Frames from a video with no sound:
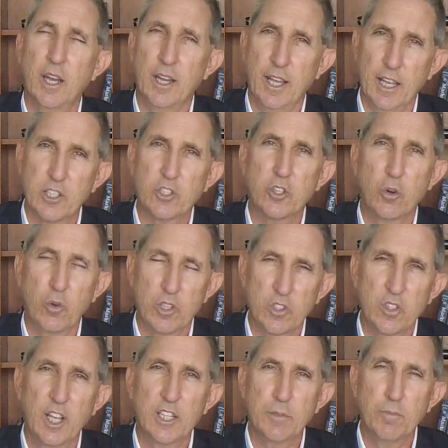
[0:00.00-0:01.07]
an external
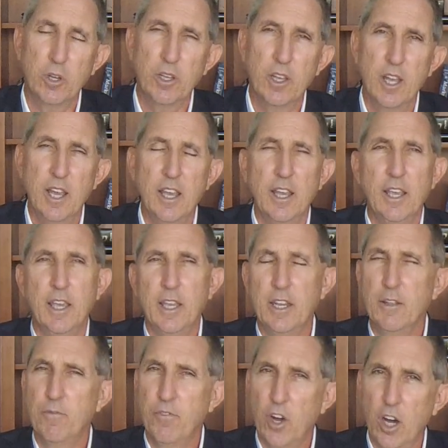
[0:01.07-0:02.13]
assessment. It
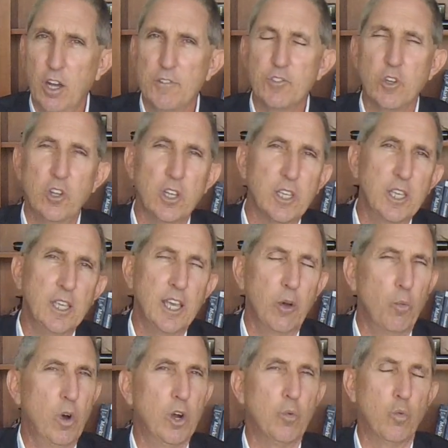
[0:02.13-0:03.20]
involves looking at
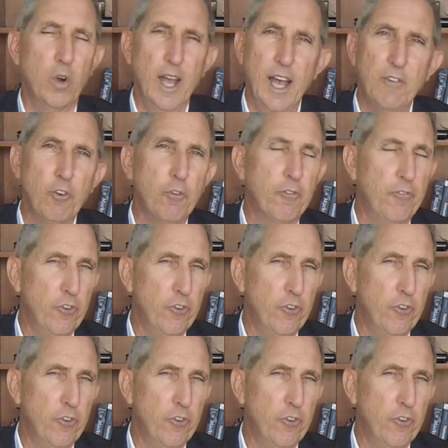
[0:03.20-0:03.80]
what rival